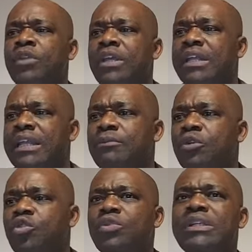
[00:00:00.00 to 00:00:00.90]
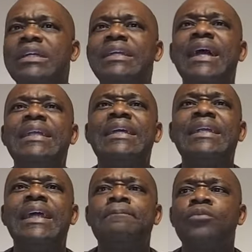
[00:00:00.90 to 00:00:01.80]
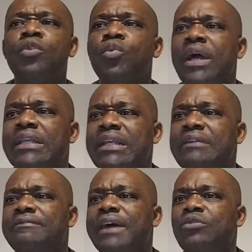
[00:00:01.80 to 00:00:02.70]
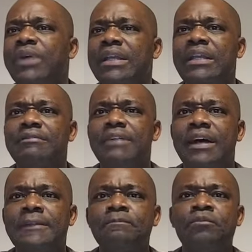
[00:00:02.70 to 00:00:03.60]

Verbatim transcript: in the name of Jesus, we declare, declare, we are delivered, we are delivered.